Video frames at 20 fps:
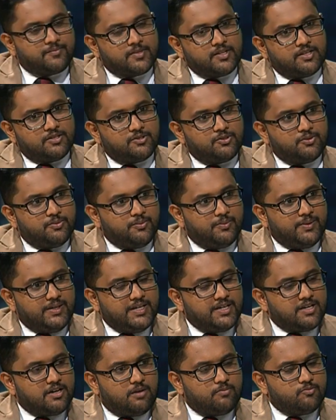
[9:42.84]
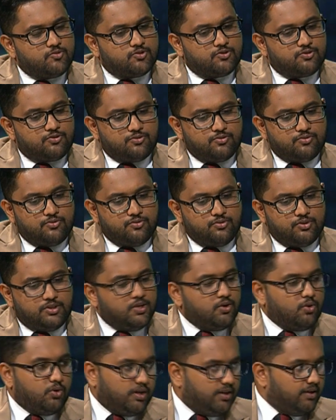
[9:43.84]
So when it comes to the
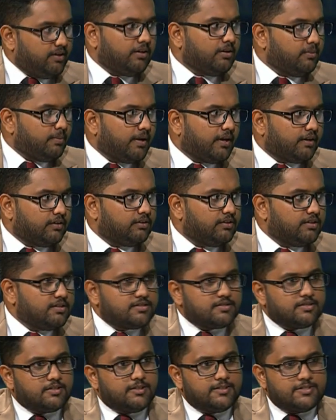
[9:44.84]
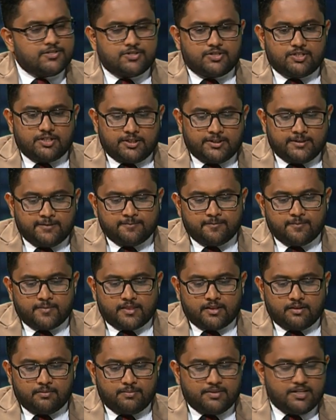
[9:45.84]
ordinary practice, sir,
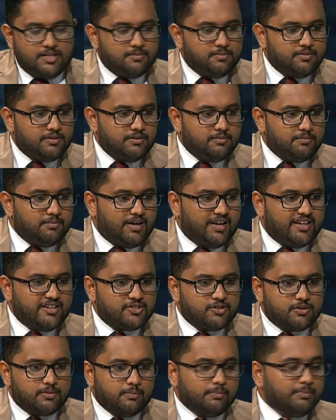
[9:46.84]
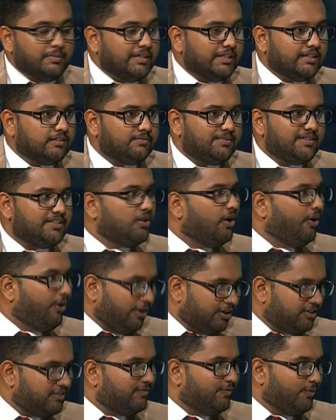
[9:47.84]
people might burn with
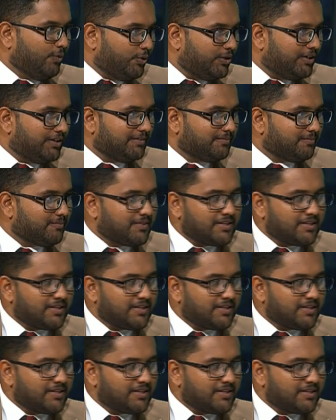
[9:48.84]
hot water.